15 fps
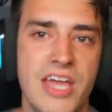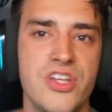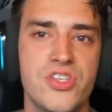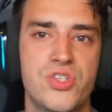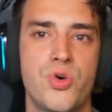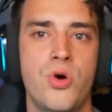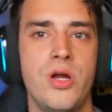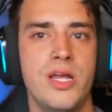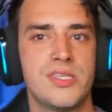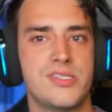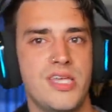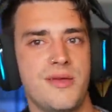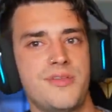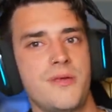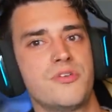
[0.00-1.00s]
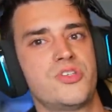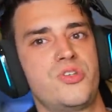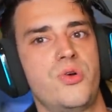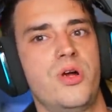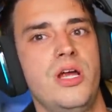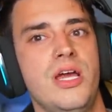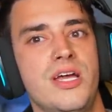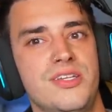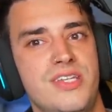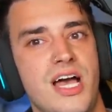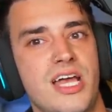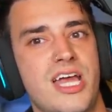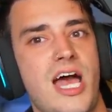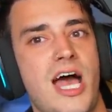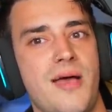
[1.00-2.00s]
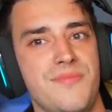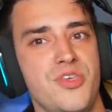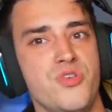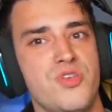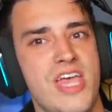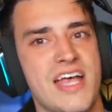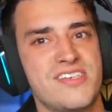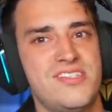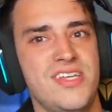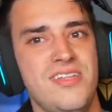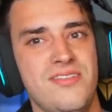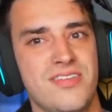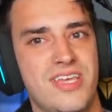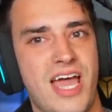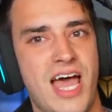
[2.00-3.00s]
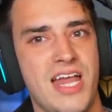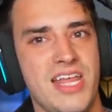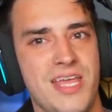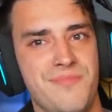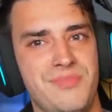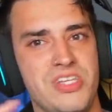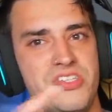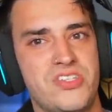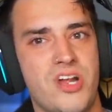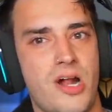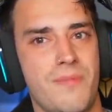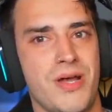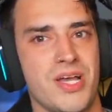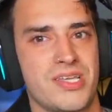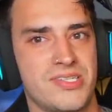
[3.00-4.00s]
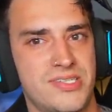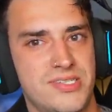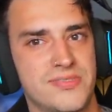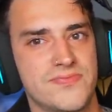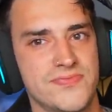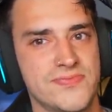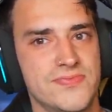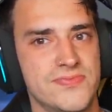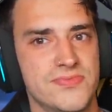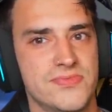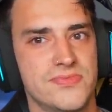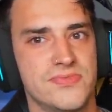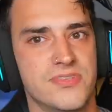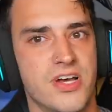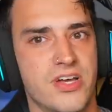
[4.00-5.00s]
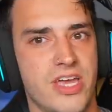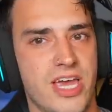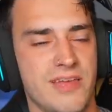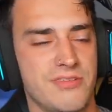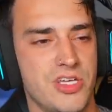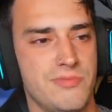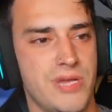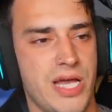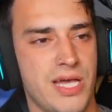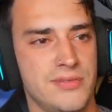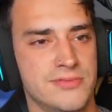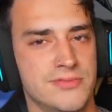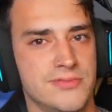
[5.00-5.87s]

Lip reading: and a store at samtaborstore.com. You guessed it, got empty Starbucks. Okay, goodbye.